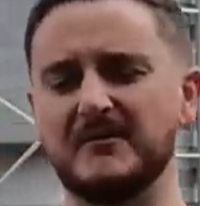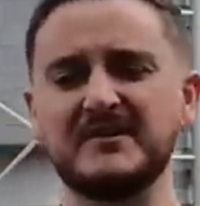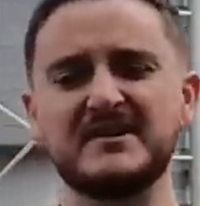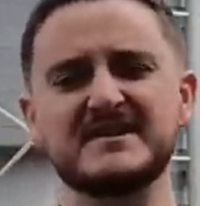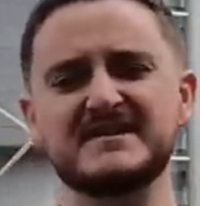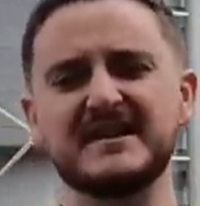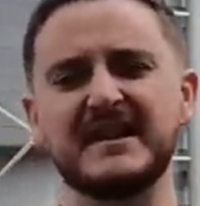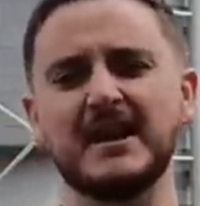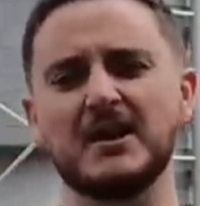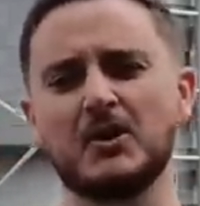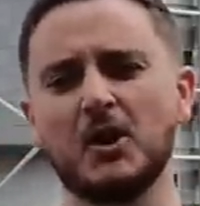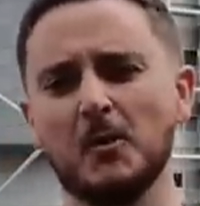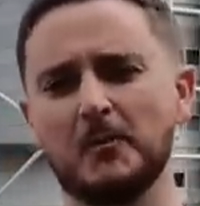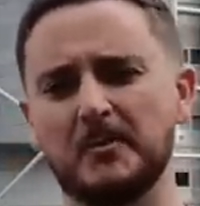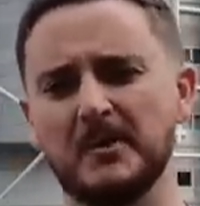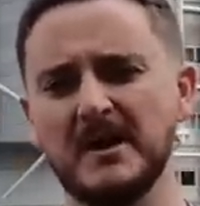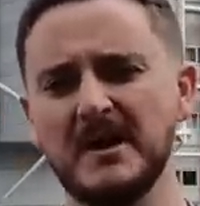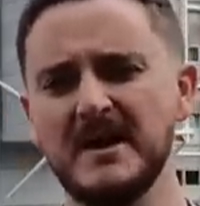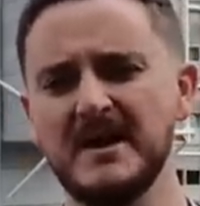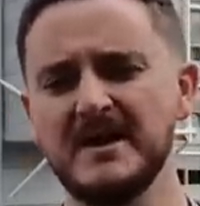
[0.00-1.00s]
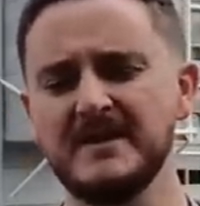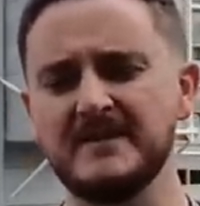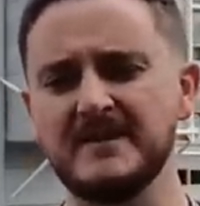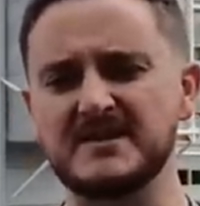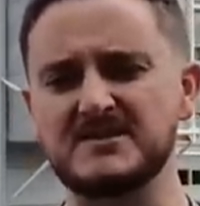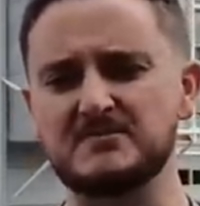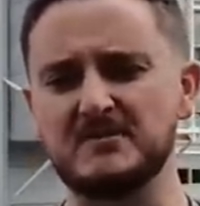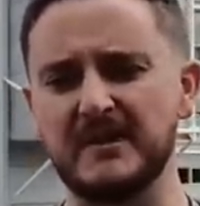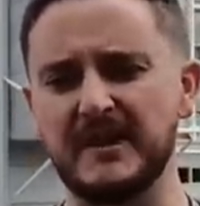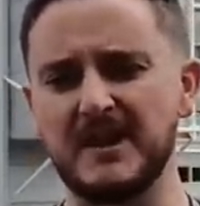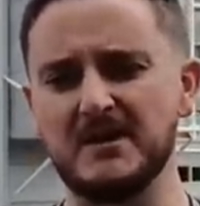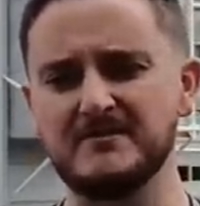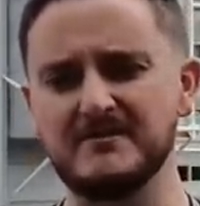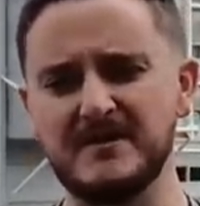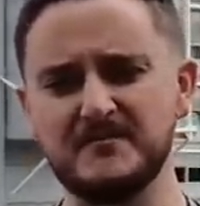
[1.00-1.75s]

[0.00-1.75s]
We've had the Celtic Cup this weekend,